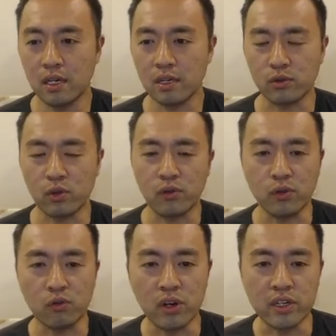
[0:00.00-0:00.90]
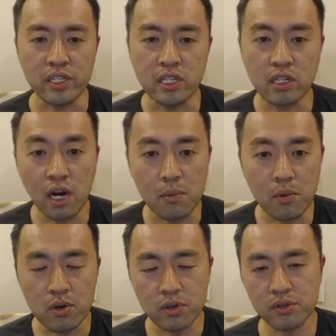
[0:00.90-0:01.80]
So if you run
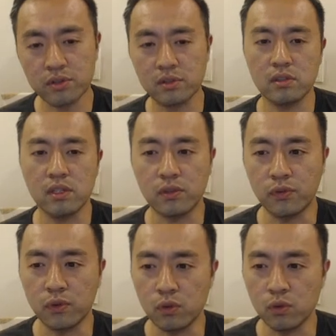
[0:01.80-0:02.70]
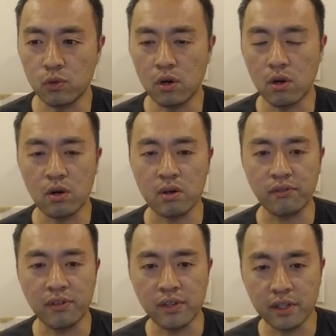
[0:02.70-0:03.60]
e-commerce, if you are an
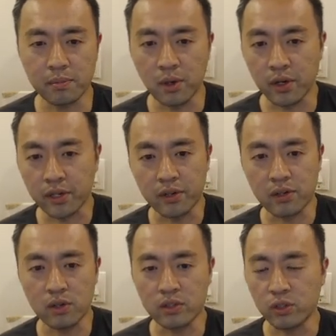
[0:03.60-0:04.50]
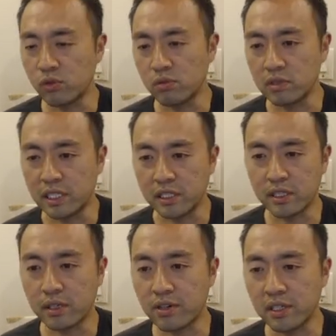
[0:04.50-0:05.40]
affiliate marketer, you do lead
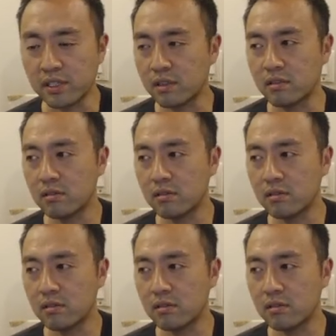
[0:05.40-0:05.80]
generation,